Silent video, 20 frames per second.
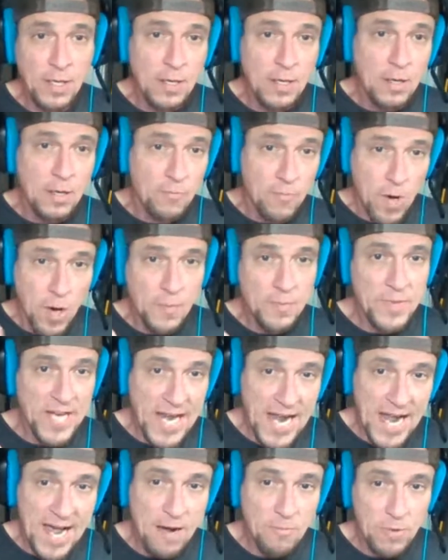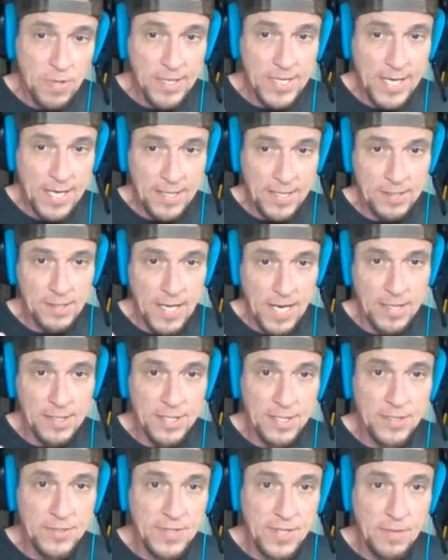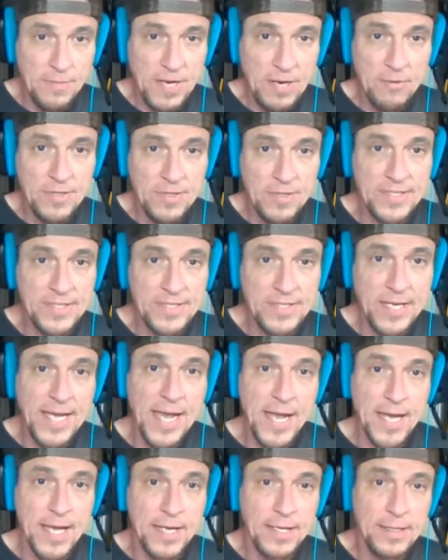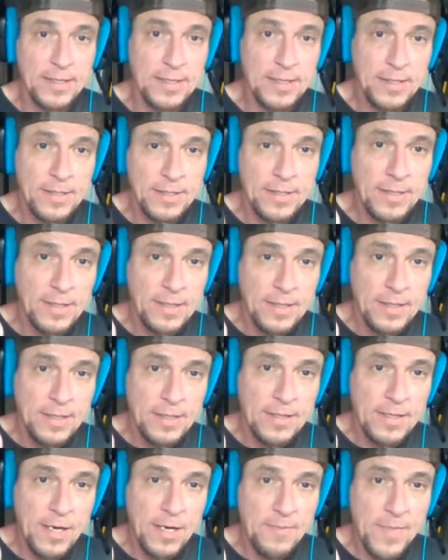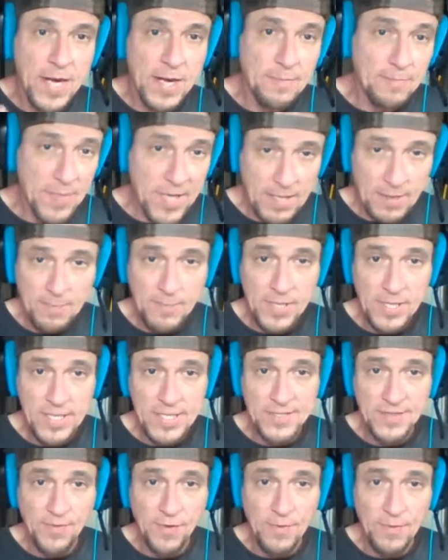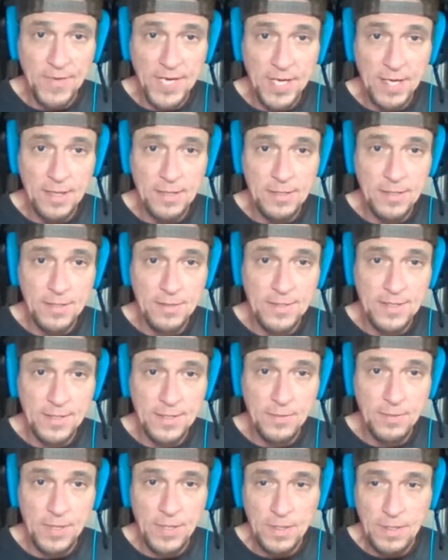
Roman Atwood on YouTube, I was like, hey, there might be a place for me on YouTube.